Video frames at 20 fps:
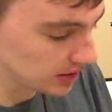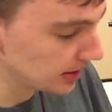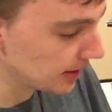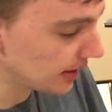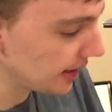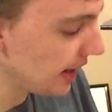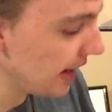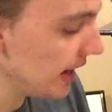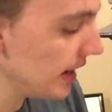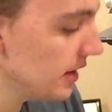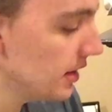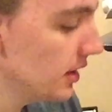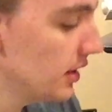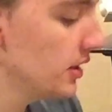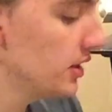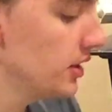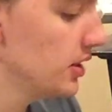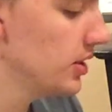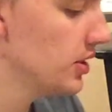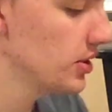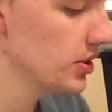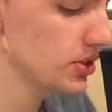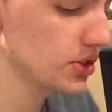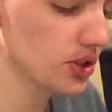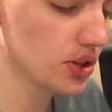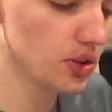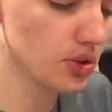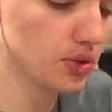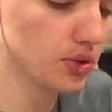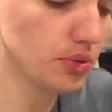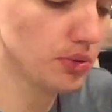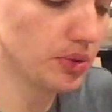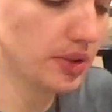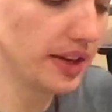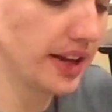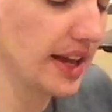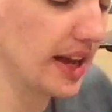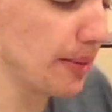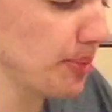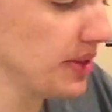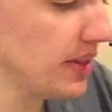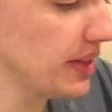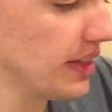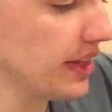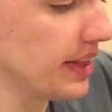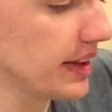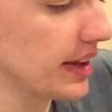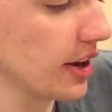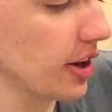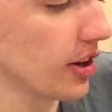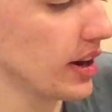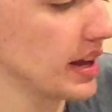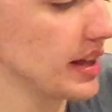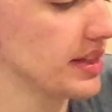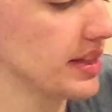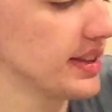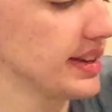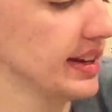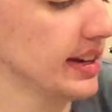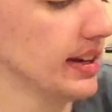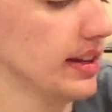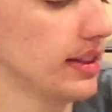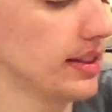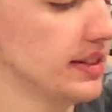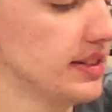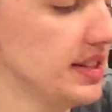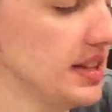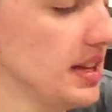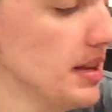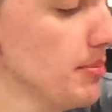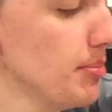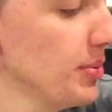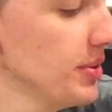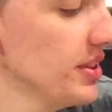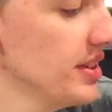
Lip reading: Okay, so what happened there, I think, the tip